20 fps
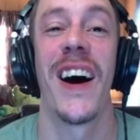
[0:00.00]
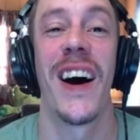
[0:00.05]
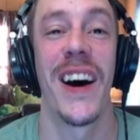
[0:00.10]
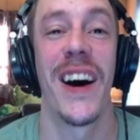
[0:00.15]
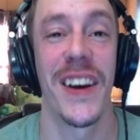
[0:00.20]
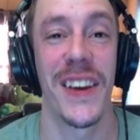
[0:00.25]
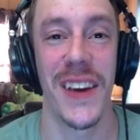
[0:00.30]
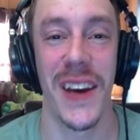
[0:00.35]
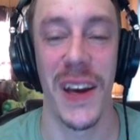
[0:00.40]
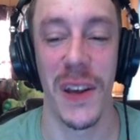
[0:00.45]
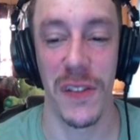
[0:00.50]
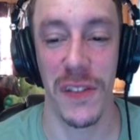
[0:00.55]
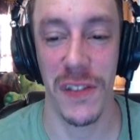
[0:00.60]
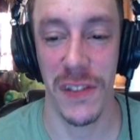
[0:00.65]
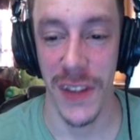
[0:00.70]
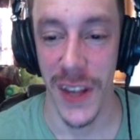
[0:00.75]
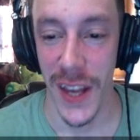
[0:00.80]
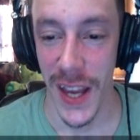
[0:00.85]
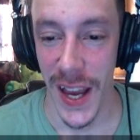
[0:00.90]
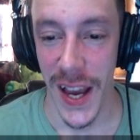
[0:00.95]
uh,
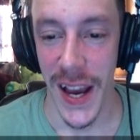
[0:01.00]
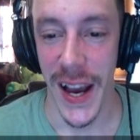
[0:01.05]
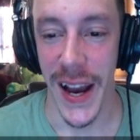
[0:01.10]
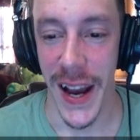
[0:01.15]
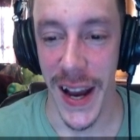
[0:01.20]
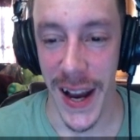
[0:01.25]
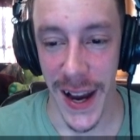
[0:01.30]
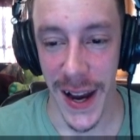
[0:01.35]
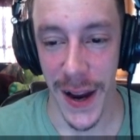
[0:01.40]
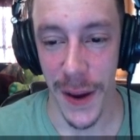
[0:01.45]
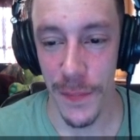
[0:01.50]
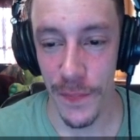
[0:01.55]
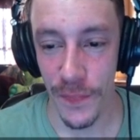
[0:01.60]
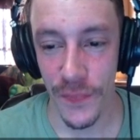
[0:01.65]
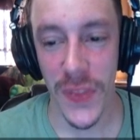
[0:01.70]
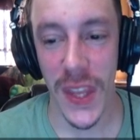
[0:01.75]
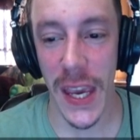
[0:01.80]
yes. Um,